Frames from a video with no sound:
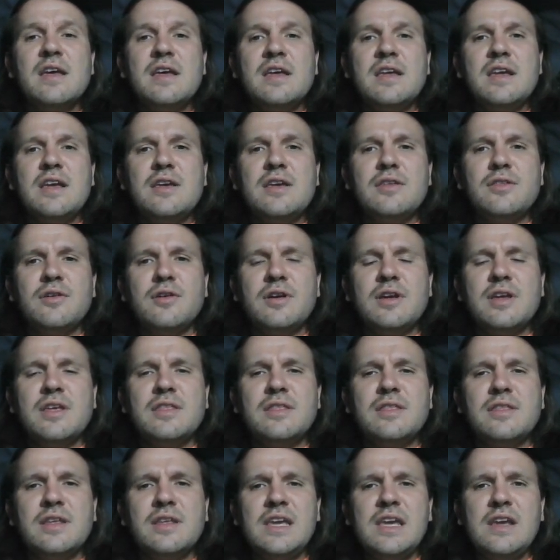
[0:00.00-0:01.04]
either in
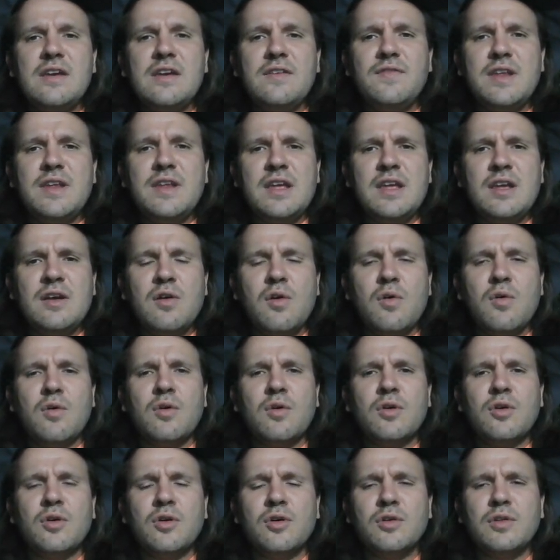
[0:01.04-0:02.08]
the evening
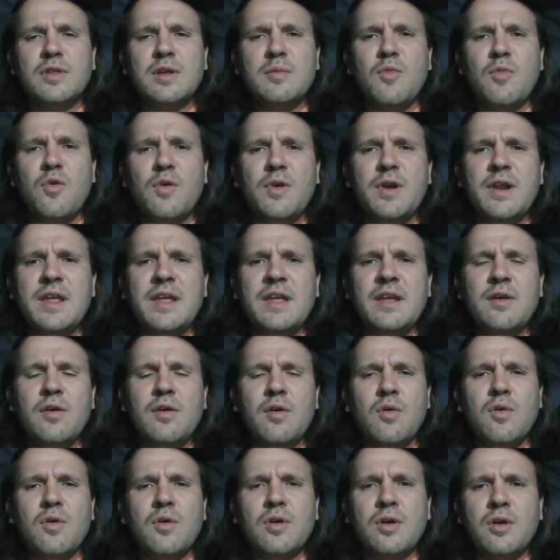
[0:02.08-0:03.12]
or early morning
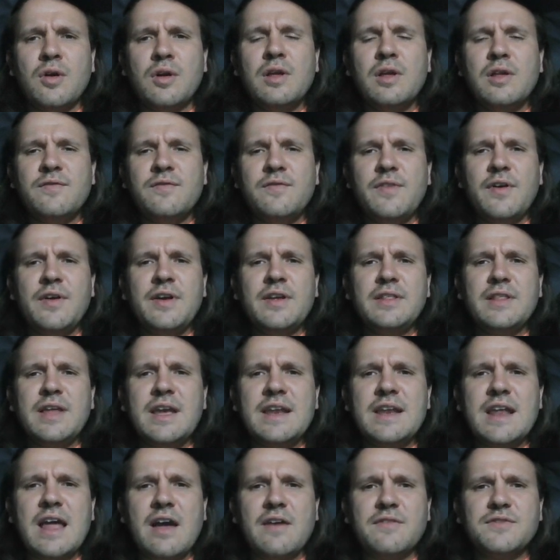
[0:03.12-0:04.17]
or very
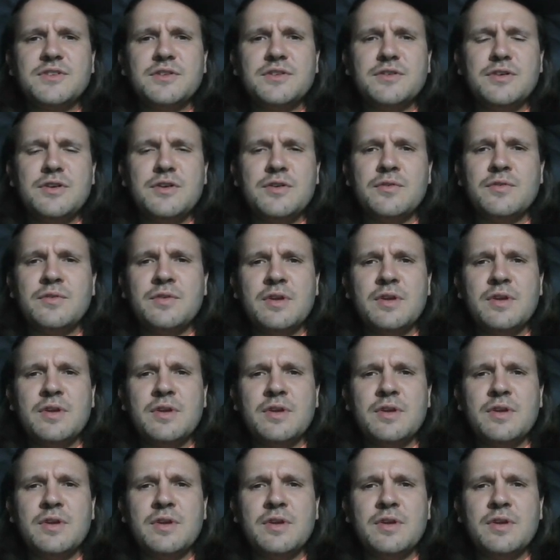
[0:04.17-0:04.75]
late afternoon.